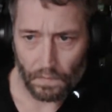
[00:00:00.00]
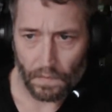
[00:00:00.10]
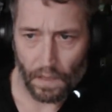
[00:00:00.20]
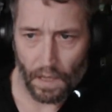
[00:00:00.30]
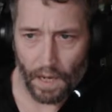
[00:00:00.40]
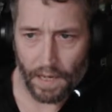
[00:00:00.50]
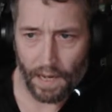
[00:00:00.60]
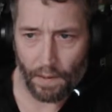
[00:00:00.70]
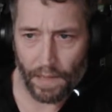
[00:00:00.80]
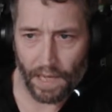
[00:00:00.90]
Okay, now
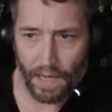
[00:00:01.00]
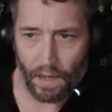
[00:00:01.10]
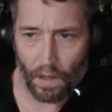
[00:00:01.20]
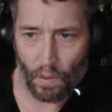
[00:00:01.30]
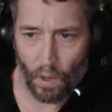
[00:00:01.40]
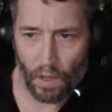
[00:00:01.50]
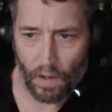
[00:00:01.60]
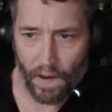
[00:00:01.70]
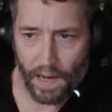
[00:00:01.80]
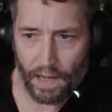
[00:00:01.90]
we gotta get it all to work
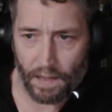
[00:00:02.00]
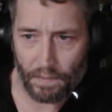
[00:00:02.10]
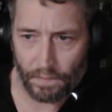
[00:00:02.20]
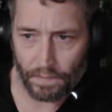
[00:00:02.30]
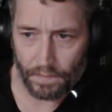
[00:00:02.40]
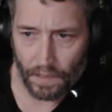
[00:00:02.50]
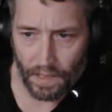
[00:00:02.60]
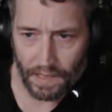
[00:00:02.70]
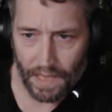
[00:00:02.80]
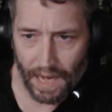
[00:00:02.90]
right. So
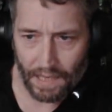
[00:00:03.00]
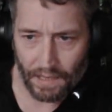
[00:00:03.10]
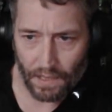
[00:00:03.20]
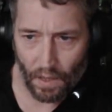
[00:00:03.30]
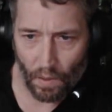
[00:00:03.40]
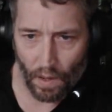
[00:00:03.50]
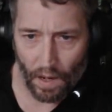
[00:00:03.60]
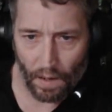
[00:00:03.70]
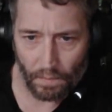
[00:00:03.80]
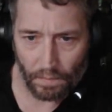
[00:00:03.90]
this guy has
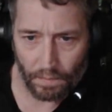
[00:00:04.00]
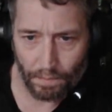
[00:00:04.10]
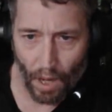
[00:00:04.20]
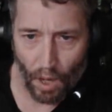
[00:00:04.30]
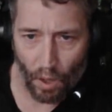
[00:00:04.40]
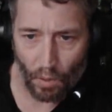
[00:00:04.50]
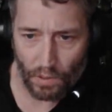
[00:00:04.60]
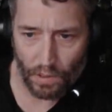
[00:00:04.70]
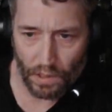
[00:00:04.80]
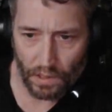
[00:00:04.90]
no
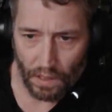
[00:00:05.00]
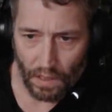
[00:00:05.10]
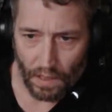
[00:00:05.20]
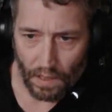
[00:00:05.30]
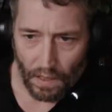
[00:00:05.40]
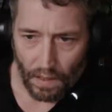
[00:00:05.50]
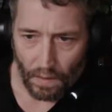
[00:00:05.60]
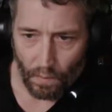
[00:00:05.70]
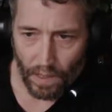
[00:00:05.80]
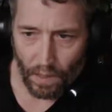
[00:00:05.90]
bones.
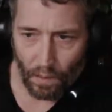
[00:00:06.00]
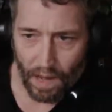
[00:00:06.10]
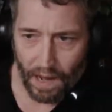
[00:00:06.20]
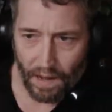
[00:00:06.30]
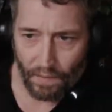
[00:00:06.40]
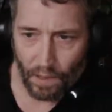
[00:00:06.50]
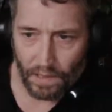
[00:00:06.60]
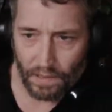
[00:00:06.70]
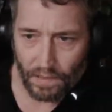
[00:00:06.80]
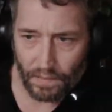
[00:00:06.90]
We don't have what?
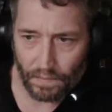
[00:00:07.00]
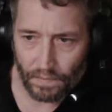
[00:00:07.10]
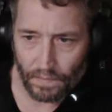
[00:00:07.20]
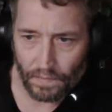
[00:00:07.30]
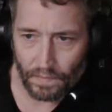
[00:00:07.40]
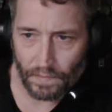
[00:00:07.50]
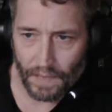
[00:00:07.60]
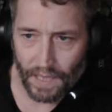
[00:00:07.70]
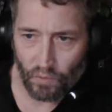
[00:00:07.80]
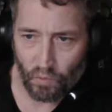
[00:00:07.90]

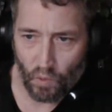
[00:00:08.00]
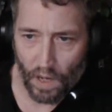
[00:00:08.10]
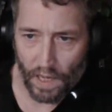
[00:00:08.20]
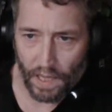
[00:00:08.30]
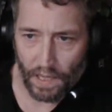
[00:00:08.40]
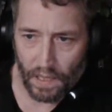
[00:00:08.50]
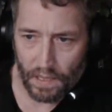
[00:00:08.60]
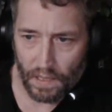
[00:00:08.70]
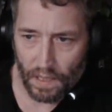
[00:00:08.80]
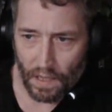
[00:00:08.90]
That's running.
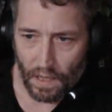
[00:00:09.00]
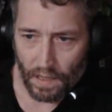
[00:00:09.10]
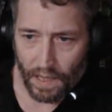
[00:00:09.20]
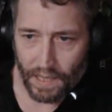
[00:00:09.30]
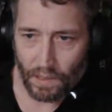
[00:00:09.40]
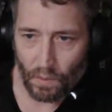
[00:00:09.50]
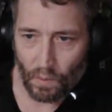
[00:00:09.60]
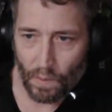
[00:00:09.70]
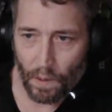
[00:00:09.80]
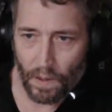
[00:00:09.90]
Okay, so
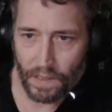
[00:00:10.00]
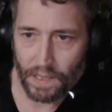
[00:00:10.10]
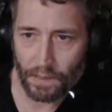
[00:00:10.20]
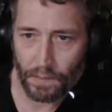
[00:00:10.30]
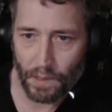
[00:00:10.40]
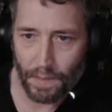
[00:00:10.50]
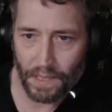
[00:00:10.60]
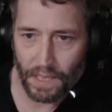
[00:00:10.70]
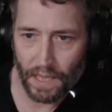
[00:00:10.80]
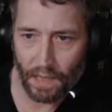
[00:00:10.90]
what part of systems are missing?